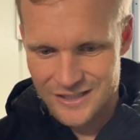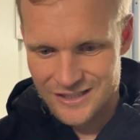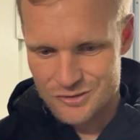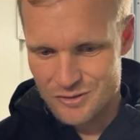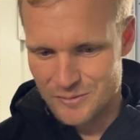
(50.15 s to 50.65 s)

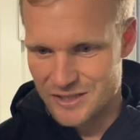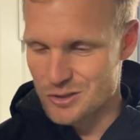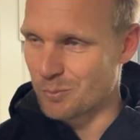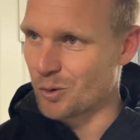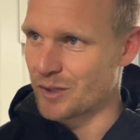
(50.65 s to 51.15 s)
extremely
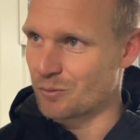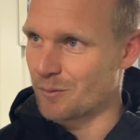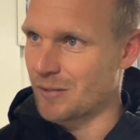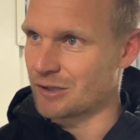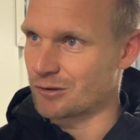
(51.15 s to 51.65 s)
disappointed with the
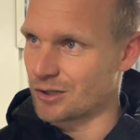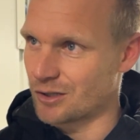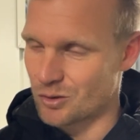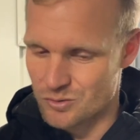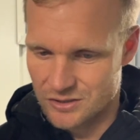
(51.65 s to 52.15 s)
manner of the
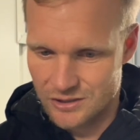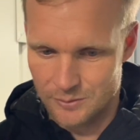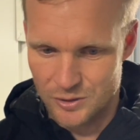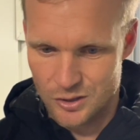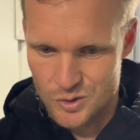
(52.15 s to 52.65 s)
goals, the
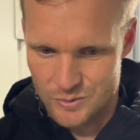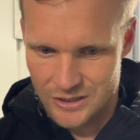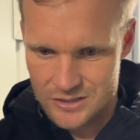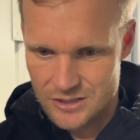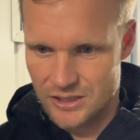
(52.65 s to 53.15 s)
type of goals we
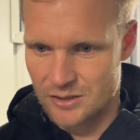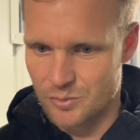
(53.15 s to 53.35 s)
conceded.